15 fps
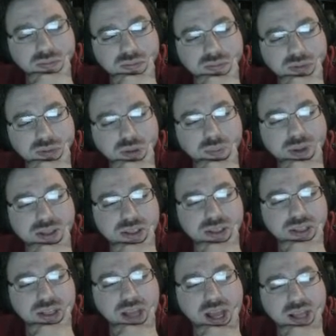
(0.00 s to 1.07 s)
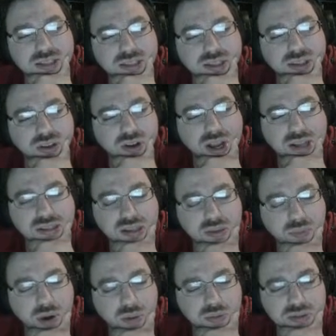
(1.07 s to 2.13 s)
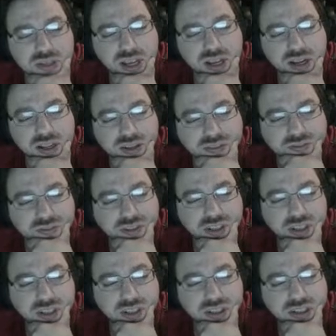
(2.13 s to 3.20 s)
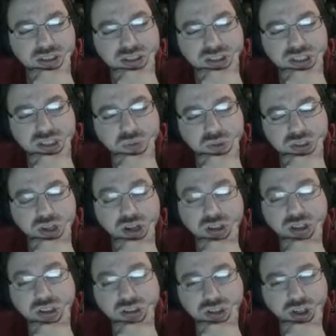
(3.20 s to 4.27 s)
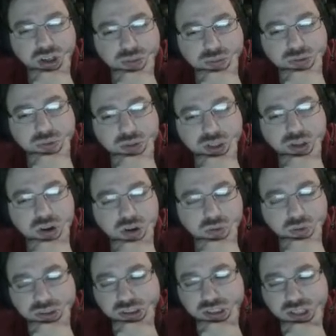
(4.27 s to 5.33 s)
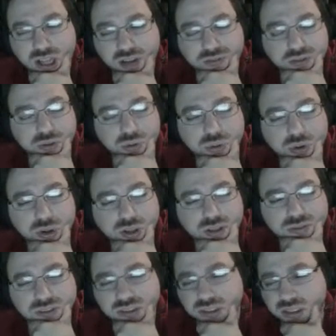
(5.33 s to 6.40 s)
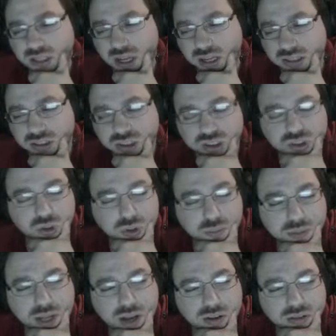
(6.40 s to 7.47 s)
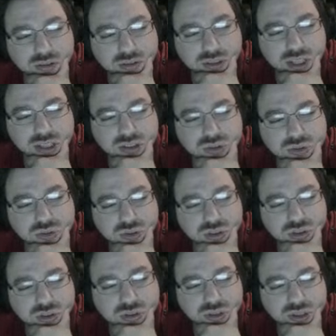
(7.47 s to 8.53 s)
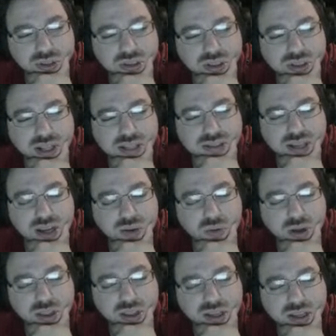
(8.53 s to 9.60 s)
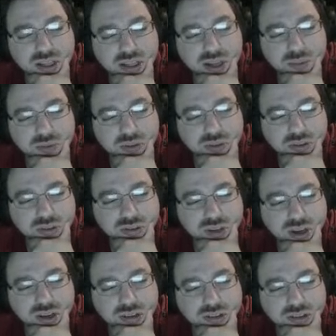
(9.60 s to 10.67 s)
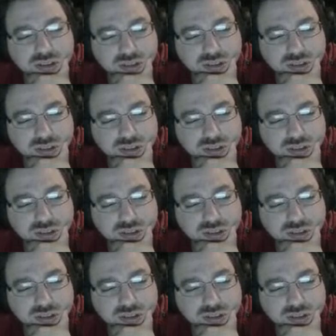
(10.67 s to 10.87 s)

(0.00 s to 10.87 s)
So basically, you're asking Barbara if she was on good terms with the cult when she left, or if she kind of just stormed out and was like, "Screw you," and then that's kind of why they kidnapped her daughter.